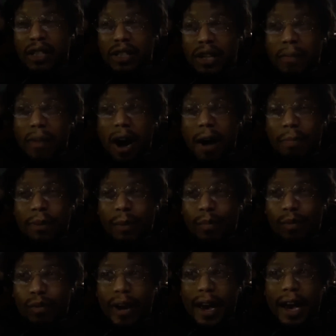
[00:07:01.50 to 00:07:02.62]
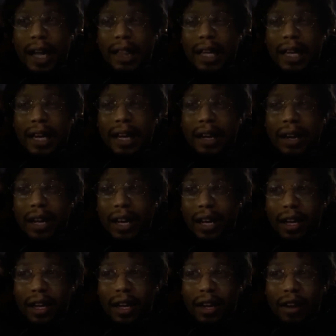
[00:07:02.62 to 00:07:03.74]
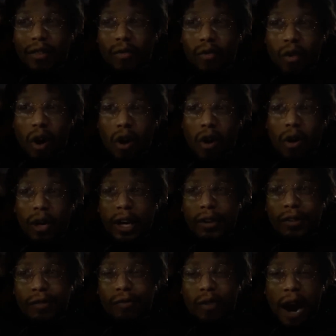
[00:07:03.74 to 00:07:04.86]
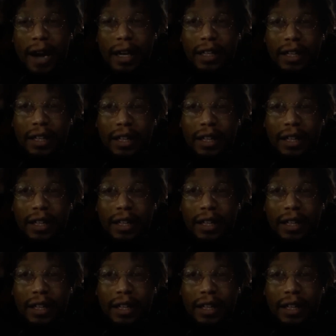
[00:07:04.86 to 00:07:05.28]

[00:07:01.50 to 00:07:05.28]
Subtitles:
Some of our people had to get it wrong and right.